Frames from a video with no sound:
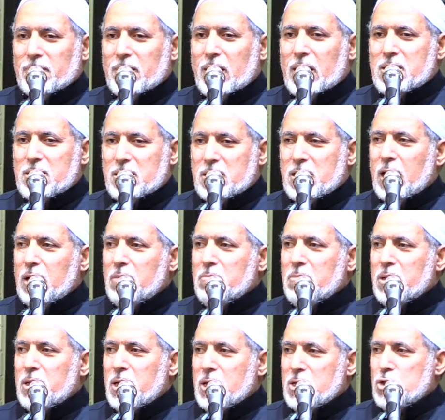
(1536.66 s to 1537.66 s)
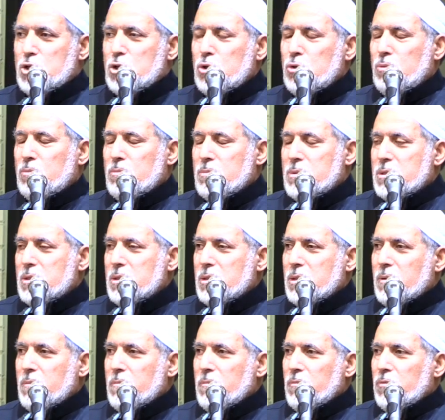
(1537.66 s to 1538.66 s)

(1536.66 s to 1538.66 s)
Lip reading: That statement assumes